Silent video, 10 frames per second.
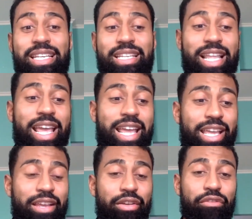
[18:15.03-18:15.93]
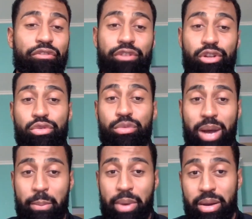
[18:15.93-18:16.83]
They flew
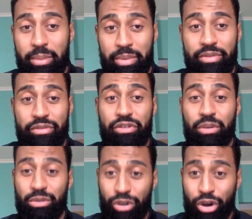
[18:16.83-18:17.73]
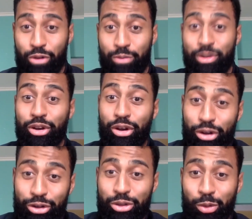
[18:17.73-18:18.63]
my mom from Rome
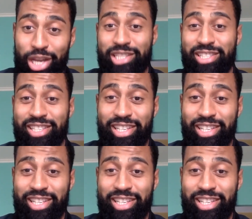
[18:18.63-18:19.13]
all the way to